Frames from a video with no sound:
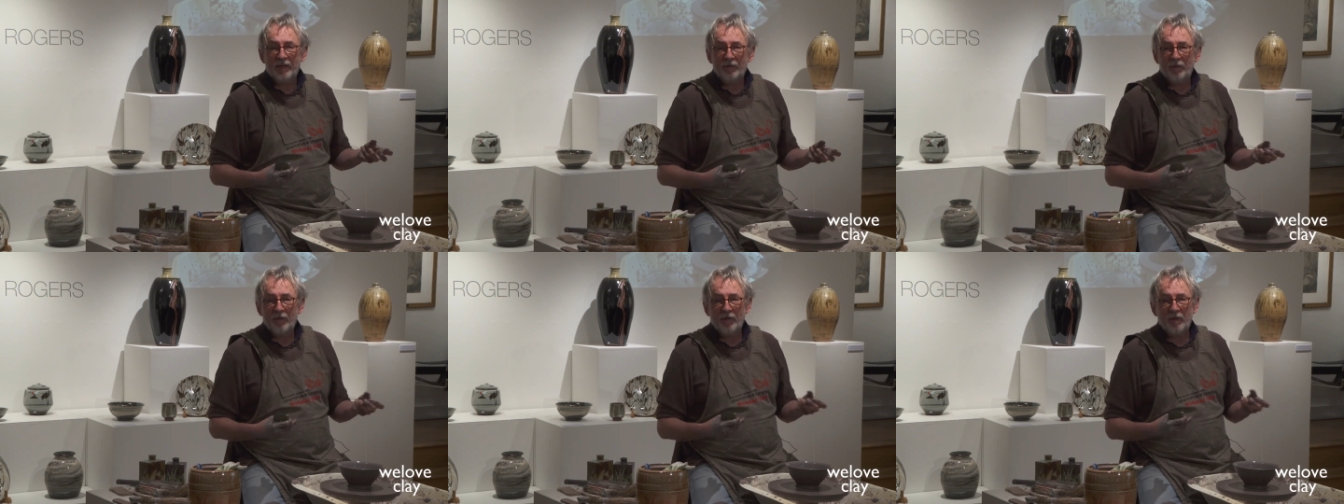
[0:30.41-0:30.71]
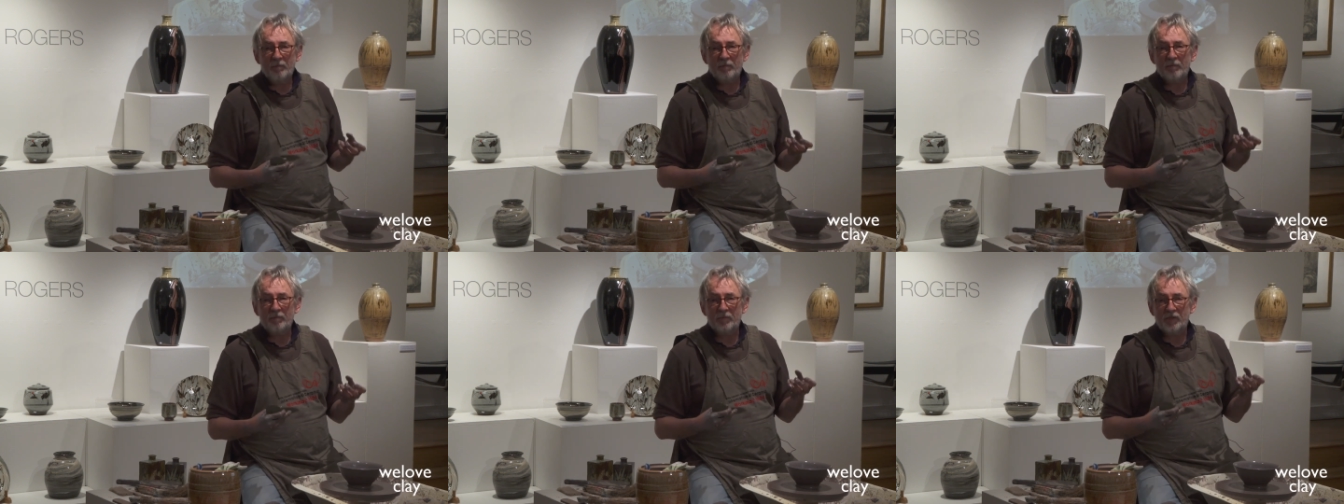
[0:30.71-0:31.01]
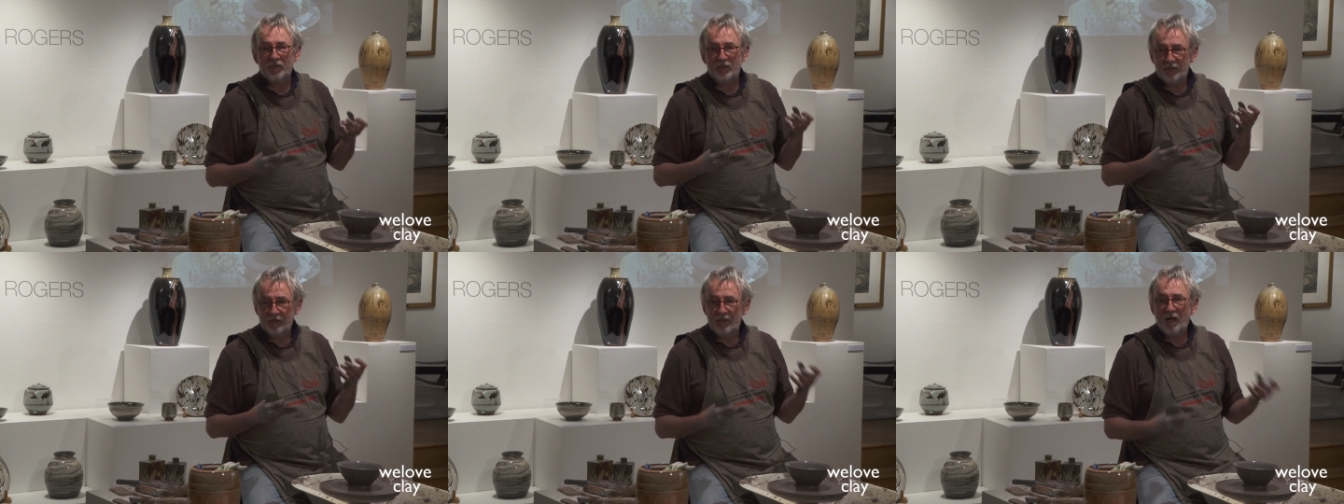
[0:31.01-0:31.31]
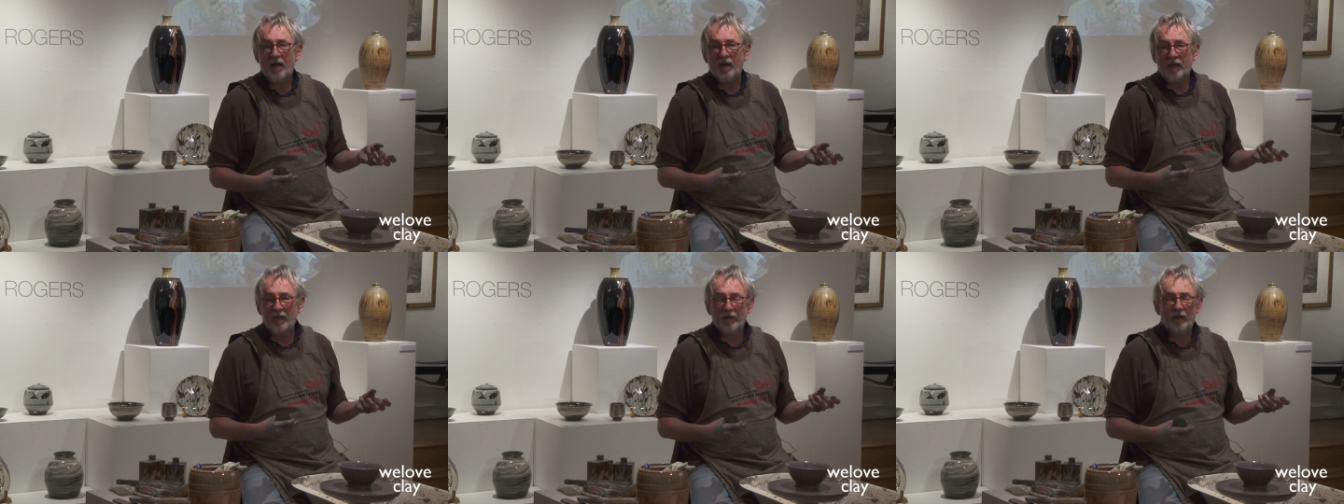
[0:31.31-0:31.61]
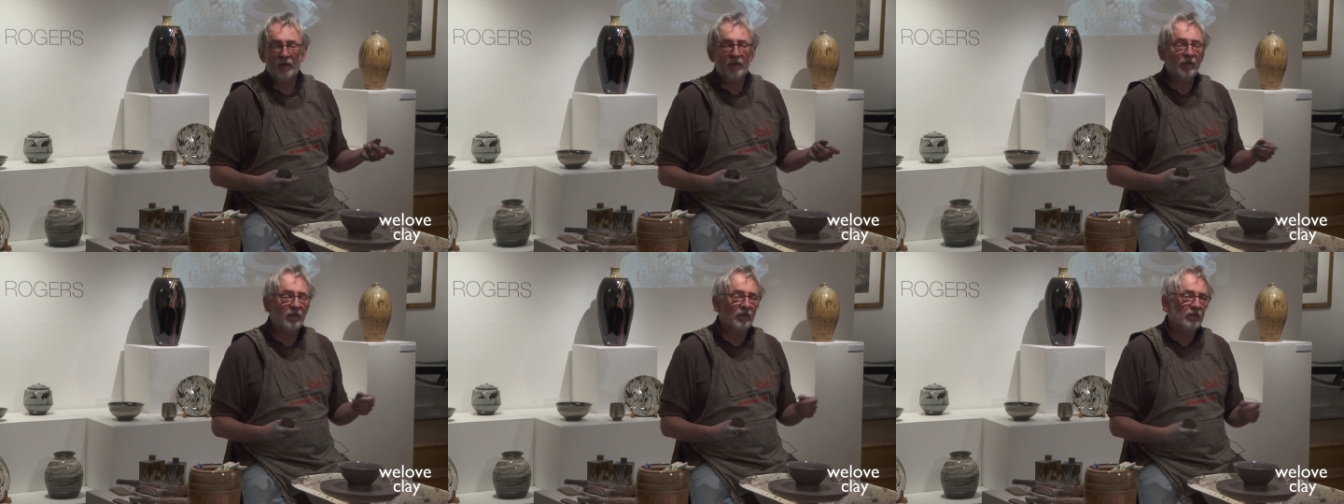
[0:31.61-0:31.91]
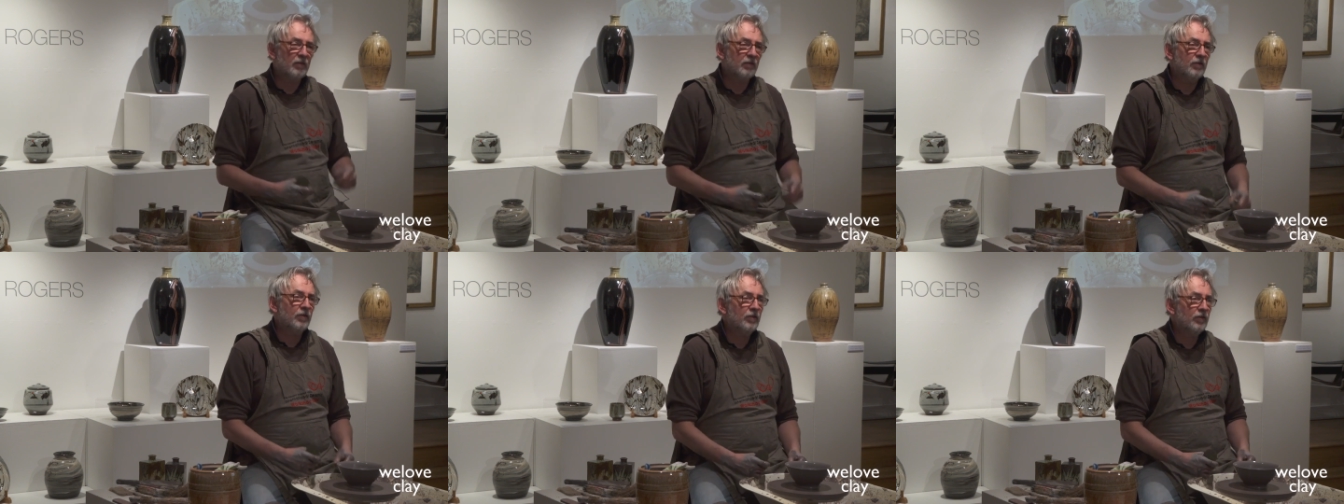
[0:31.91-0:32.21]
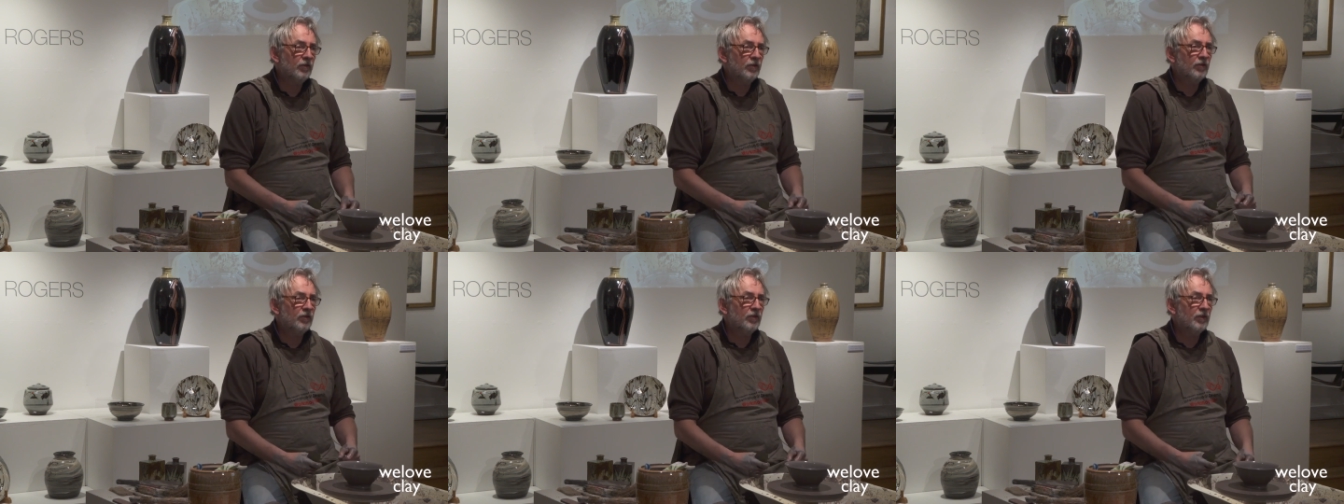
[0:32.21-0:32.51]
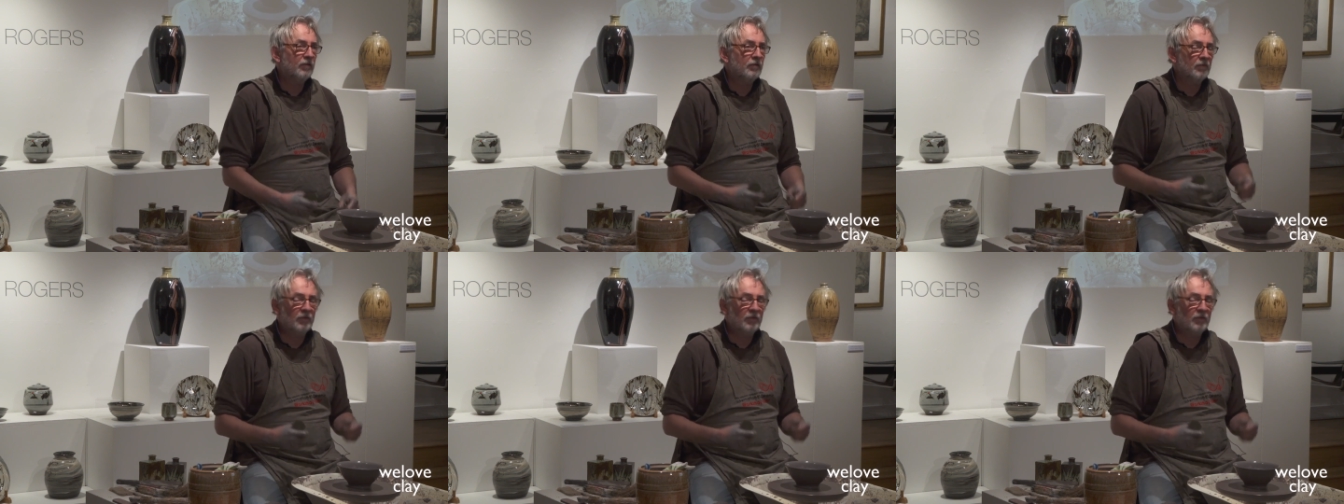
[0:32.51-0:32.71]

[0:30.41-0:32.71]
if I'm stuck and I think, oh shit,